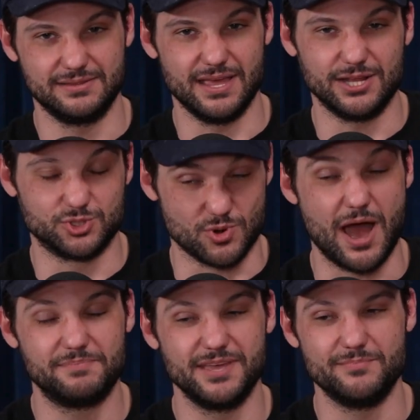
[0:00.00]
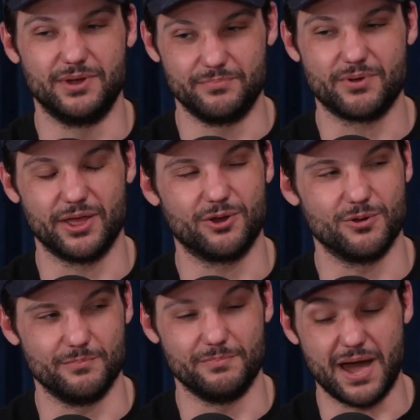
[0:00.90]
It dropped him, but it probably
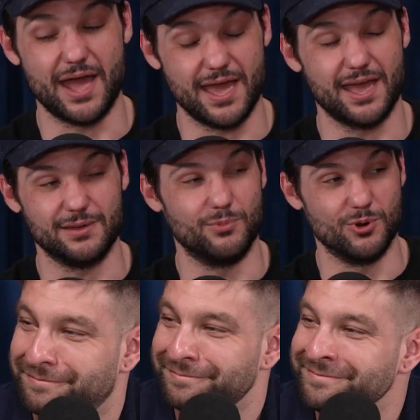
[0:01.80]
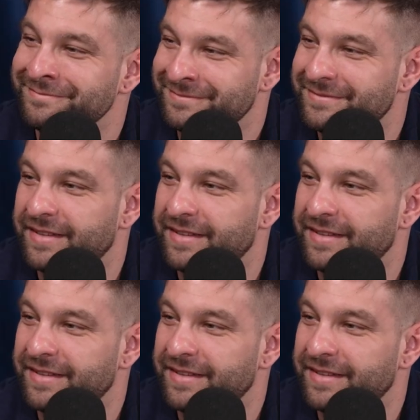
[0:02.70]
hurt my hand more than it hurt his head.